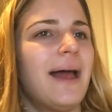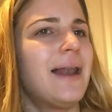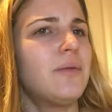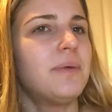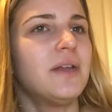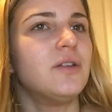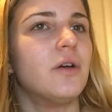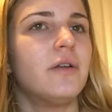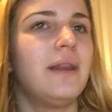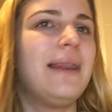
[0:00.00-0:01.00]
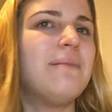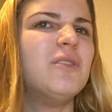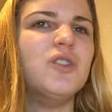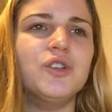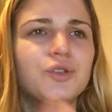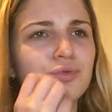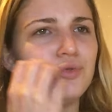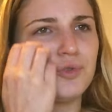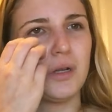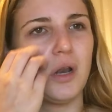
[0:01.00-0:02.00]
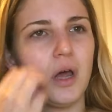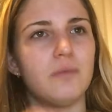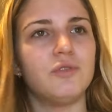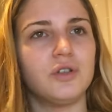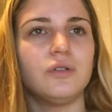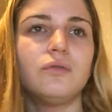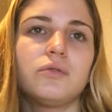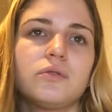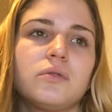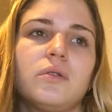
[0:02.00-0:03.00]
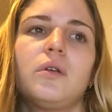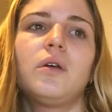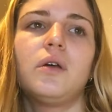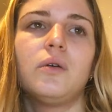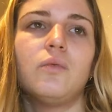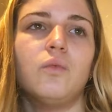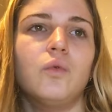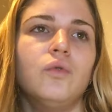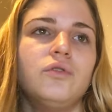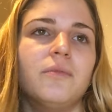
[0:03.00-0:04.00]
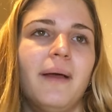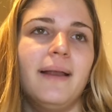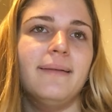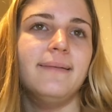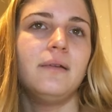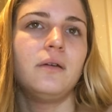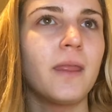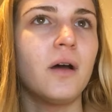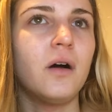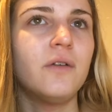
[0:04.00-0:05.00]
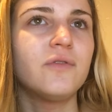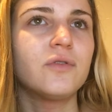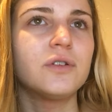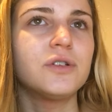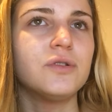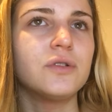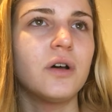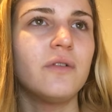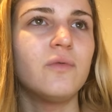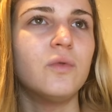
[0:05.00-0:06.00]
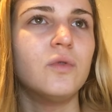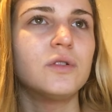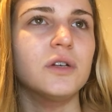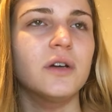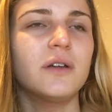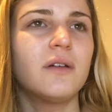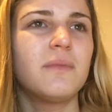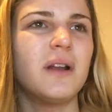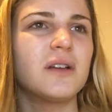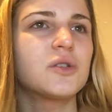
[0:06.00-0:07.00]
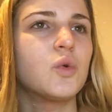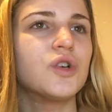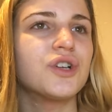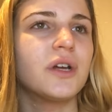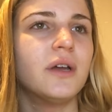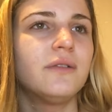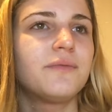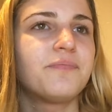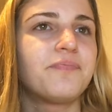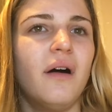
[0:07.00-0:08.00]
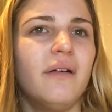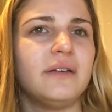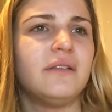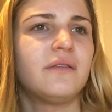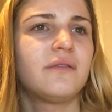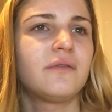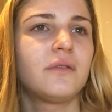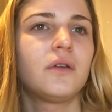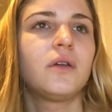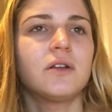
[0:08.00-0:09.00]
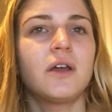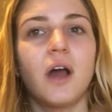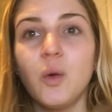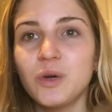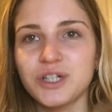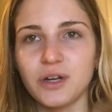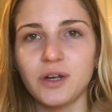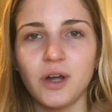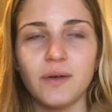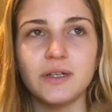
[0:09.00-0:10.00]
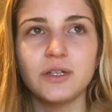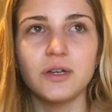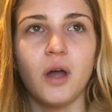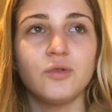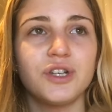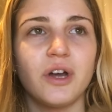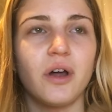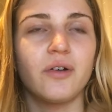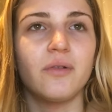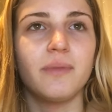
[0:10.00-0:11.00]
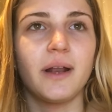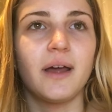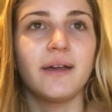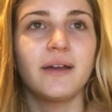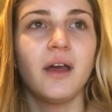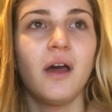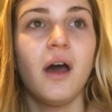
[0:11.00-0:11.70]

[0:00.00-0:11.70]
jalapeno, lemon juice, lime juice, watermelon. Half orange juice, half water. That'd be like squash, I guess. Ice. It's like, I wish I could go into Oceana and be like,